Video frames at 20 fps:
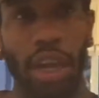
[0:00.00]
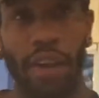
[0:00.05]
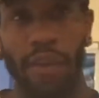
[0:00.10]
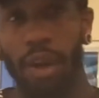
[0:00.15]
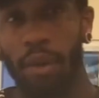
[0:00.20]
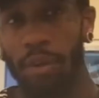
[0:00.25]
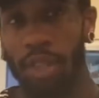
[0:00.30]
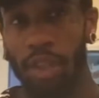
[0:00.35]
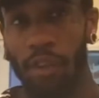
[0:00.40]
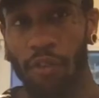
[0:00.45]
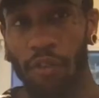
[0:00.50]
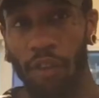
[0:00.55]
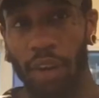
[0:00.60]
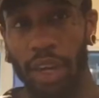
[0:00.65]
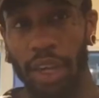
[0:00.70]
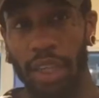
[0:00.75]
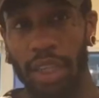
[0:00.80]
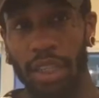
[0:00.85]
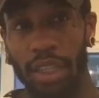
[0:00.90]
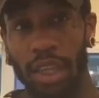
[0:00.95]
it with your
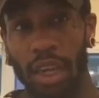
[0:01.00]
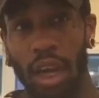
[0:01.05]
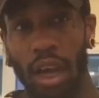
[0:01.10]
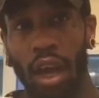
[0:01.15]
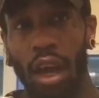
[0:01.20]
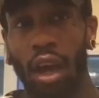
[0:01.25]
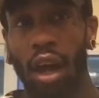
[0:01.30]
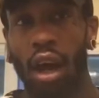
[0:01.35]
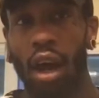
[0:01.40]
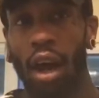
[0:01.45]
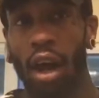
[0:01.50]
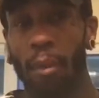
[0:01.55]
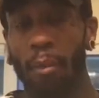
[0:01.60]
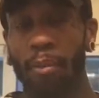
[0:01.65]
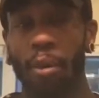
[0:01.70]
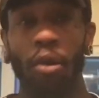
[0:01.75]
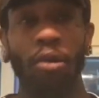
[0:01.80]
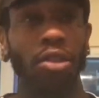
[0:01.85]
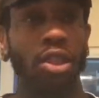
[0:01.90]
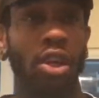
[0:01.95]
friends,
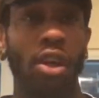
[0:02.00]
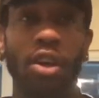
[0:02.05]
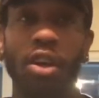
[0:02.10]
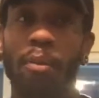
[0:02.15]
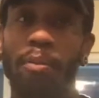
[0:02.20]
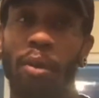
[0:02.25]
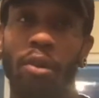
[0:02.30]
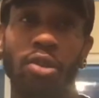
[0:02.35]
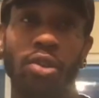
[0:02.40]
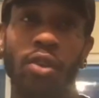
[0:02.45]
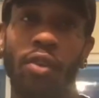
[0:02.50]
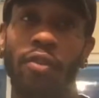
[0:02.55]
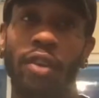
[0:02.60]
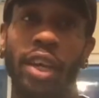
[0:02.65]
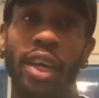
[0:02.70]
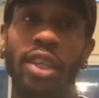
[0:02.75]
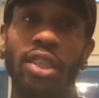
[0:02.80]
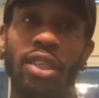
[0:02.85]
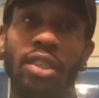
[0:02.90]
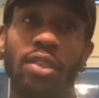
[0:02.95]
turn the post
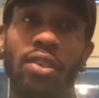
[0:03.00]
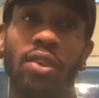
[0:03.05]
notifications on,